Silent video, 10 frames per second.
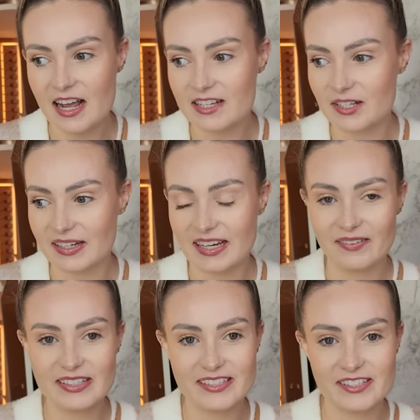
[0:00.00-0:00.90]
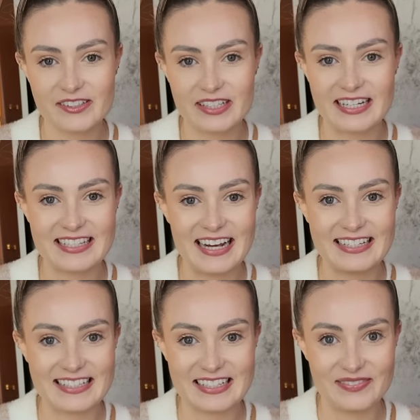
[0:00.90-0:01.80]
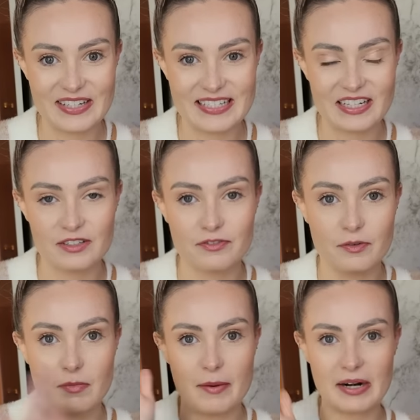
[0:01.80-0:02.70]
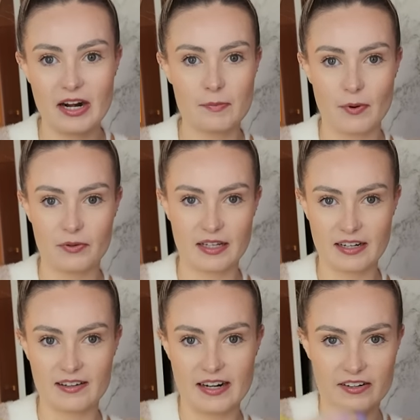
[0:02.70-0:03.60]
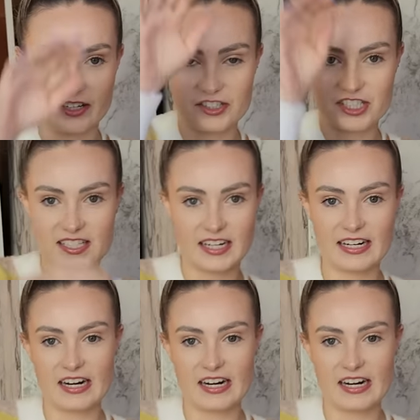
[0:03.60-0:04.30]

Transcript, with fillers: So I can't wait to show you guys that and see it myself. Mom and I are both getting our hair done. She's getting a